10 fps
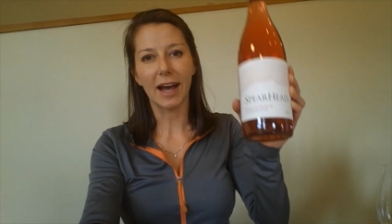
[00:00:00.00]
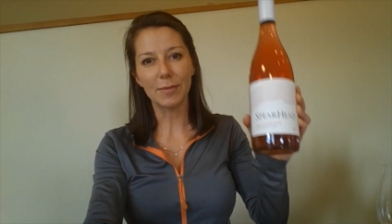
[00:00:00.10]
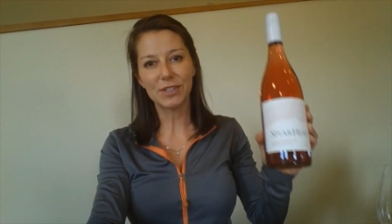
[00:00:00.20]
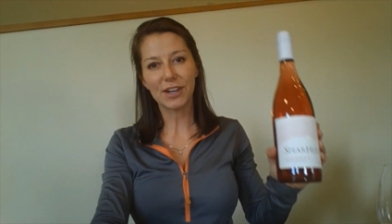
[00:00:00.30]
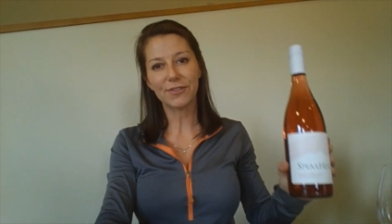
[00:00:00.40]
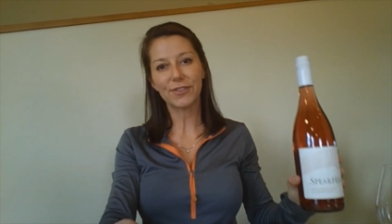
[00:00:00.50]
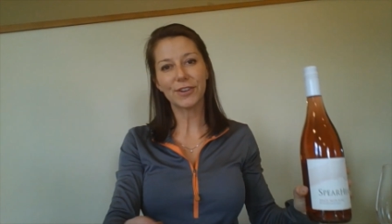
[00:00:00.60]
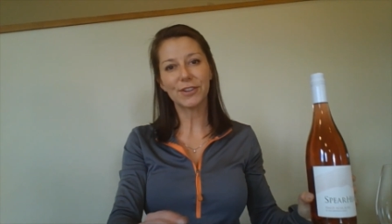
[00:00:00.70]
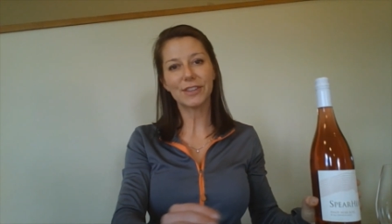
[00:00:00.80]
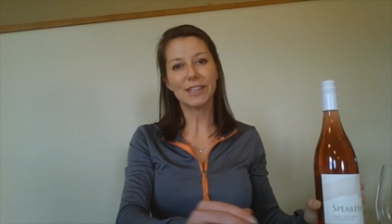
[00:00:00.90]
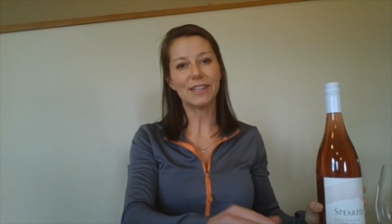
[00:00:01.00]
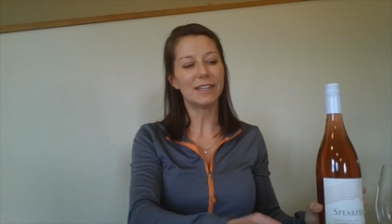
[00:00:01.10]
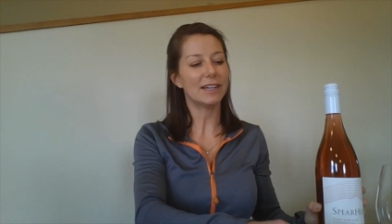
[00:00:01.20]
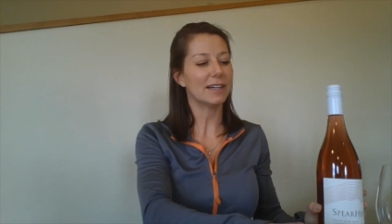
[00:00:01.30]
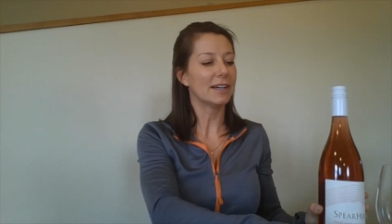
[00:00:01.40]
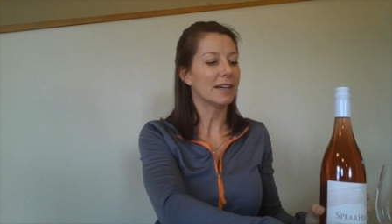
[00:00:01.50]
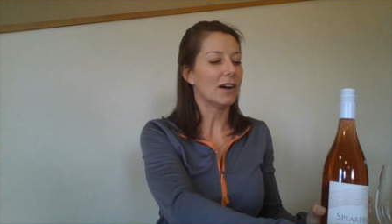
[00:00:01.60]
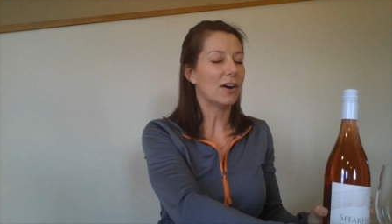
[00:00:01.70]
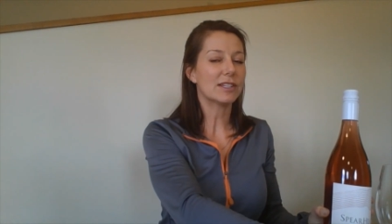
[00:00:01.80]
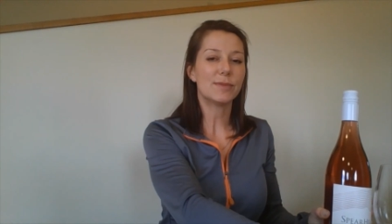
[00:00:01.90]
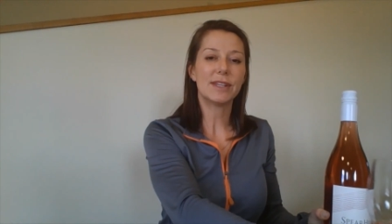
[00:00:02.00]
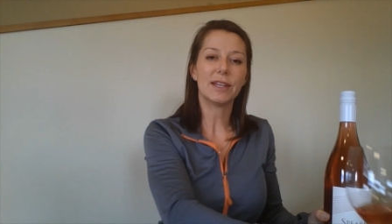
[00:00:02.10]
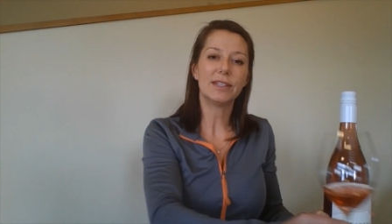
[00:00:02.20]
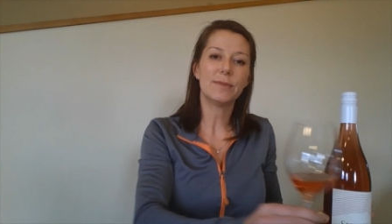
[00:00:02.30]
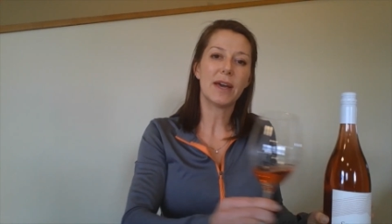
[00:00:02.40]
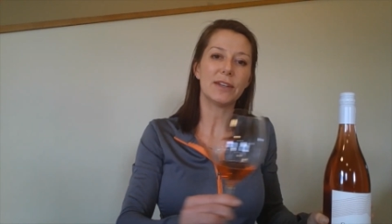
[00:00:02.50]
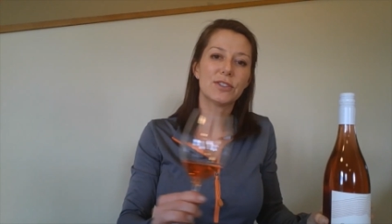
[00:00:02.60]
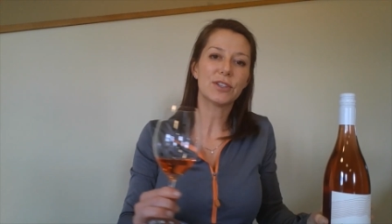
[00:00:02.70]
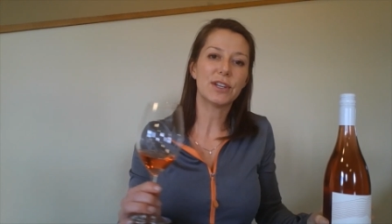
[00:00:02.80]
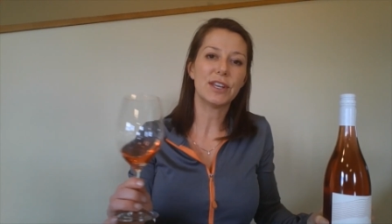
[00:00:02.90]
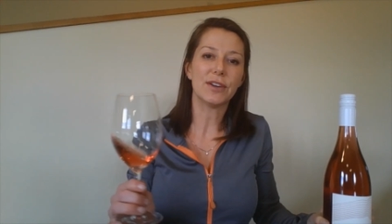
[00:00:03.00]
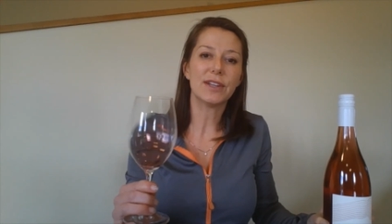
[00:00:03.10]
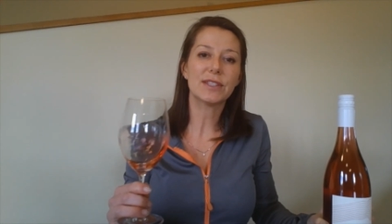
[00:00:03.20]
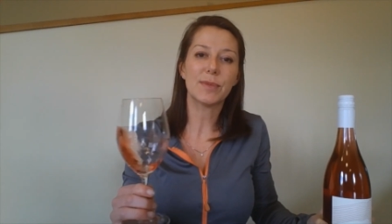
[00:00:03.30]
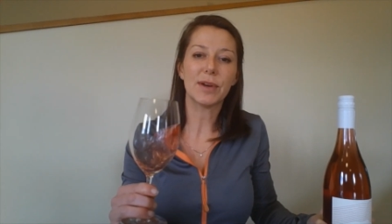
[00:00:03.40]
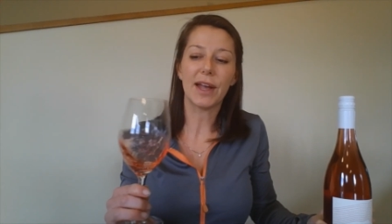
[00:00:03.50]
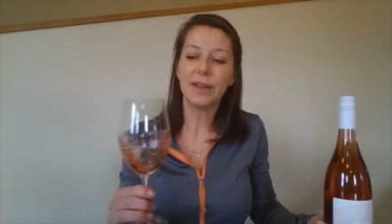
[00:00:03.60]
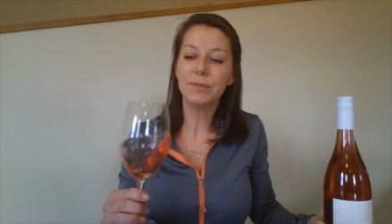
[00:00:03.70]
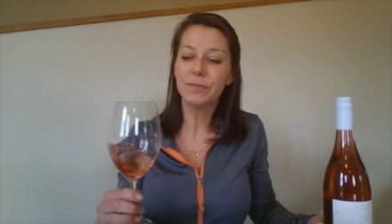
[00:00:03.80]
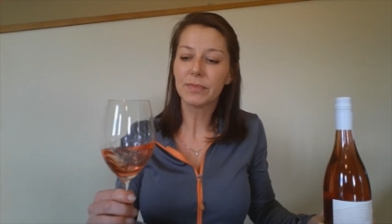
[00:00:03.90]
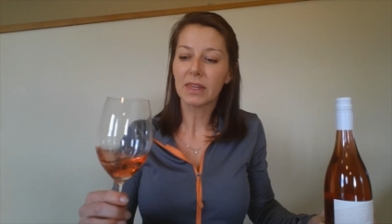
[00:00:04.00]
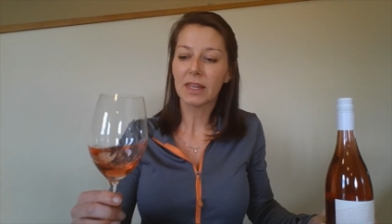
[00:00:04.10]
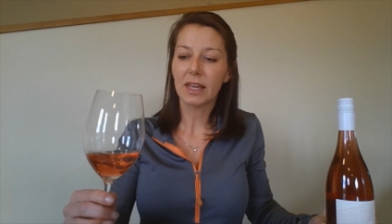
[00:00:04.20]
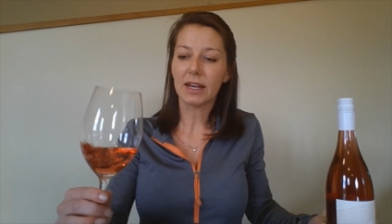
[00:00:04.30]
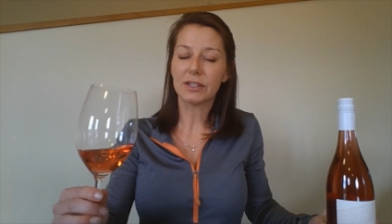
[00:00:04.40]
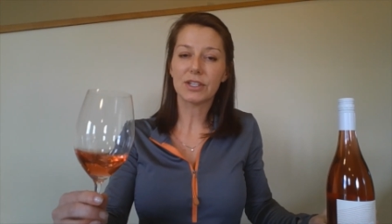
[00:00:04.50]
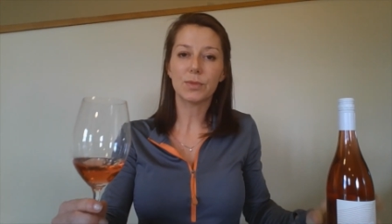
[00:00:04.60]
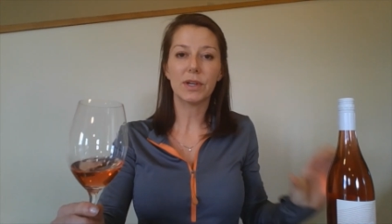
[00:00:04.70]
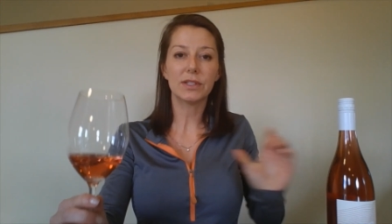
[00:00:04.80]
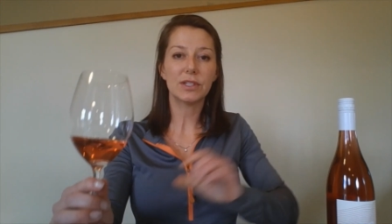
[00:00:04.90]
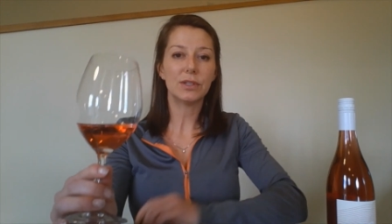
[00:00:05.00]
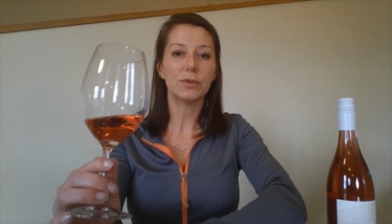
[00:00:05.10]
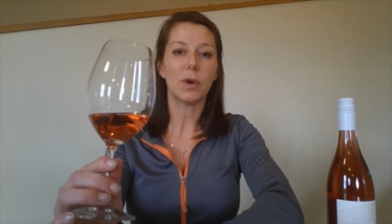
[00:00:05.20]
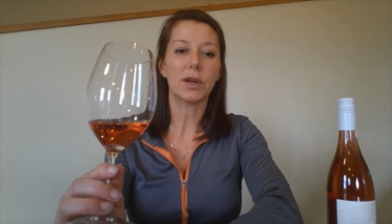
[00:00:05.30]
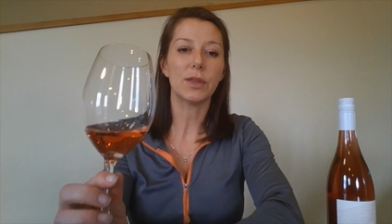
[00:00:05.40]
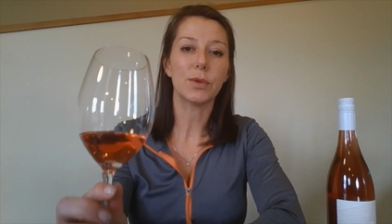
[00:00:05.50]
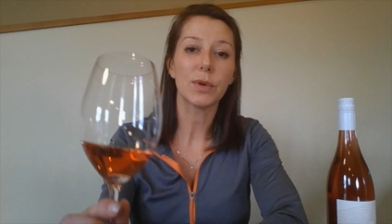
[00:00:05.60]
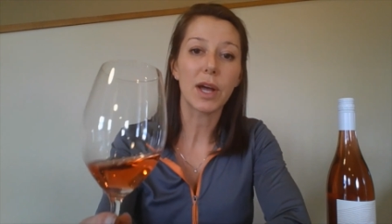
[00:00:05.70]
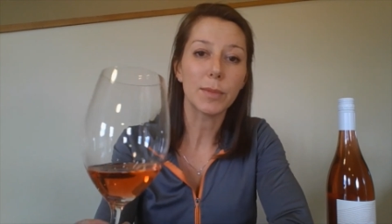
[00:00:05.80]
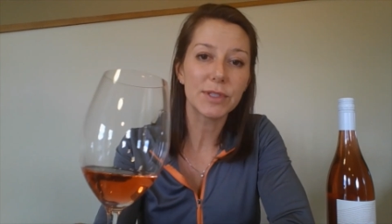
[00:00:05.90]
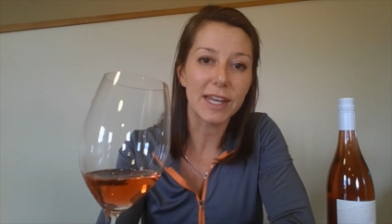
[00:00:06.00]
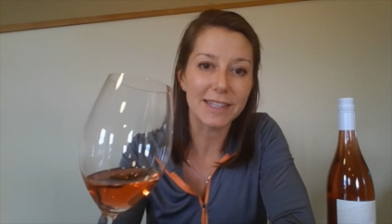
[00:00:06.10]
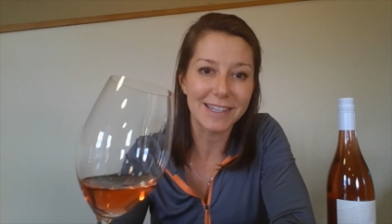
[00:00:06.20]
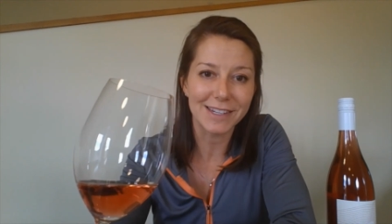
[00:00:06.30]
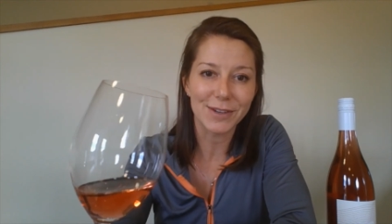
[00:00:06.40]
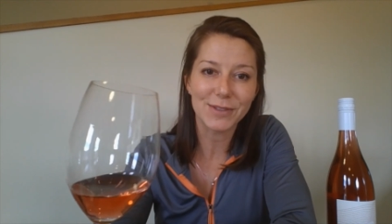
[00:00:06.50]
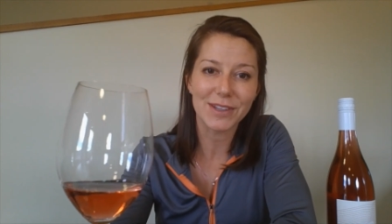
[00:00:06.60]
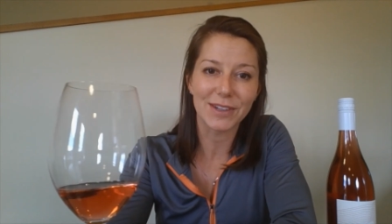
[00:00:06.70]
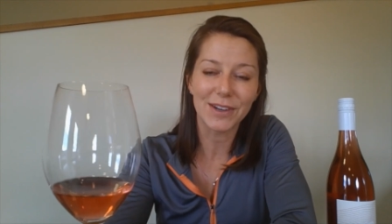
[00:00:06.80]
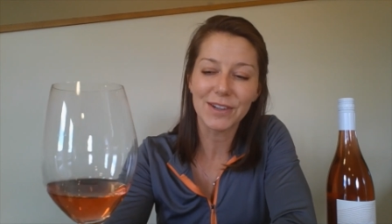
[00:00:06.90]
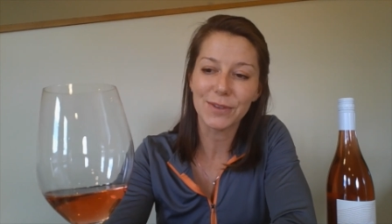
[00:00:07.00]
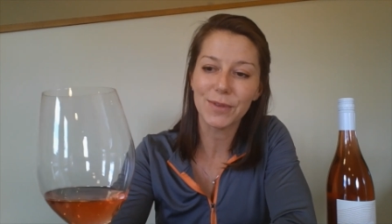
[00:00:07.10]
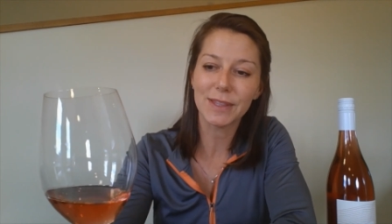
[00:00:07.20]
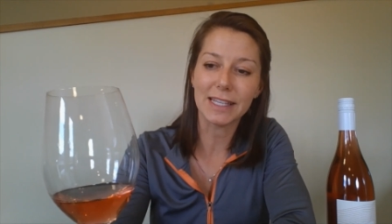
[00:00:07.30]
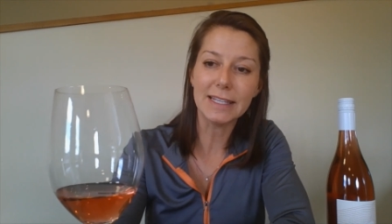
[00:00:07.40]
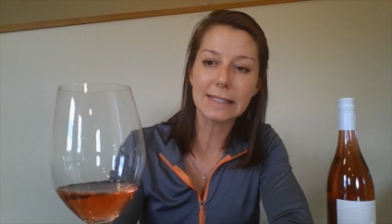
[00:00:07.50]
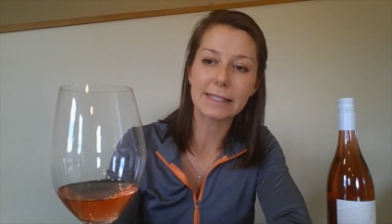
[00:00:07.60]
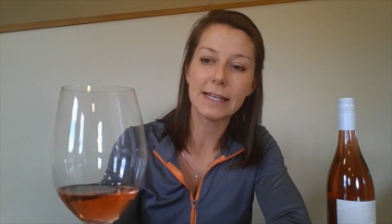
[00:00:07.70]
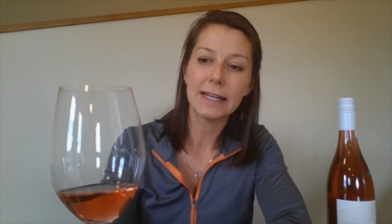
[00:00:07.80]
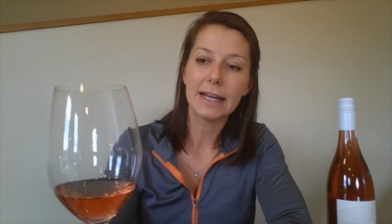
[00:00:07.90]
I'm Jennifer, the hospitality manager here at Spearhead, and I just wanted to walk you through a couple tasting notes on our new release.